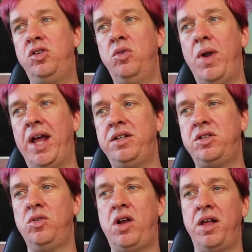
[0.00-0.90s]
Two
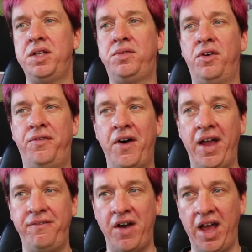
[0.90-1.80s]
red, two colors for a
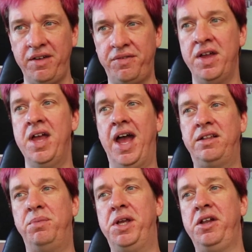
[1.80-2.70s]
5-5.
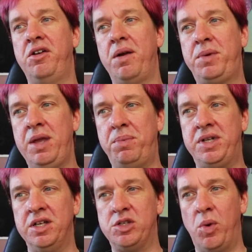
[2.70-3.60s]
At the beginning of your upkeep,
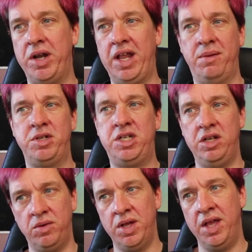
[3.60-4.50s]
it deals one damage
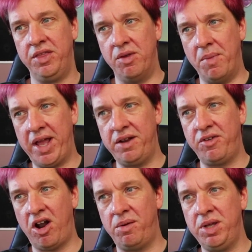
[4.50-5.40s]
to you. The might
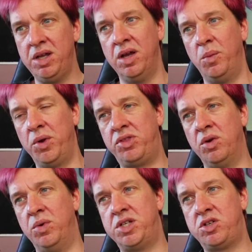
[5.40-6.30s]
of an army with
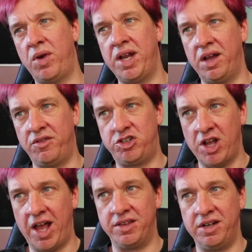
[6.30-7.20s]
the restraint of a
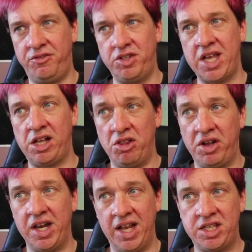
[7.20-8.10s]
child. And if you take a
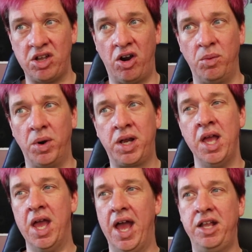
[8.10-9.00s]
look at its
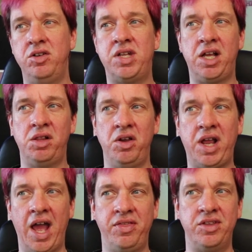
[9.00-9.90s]
artwork and you take a
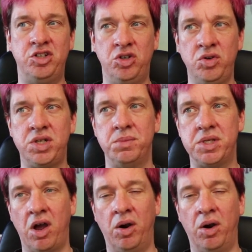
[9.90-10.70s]
look at the Juzám's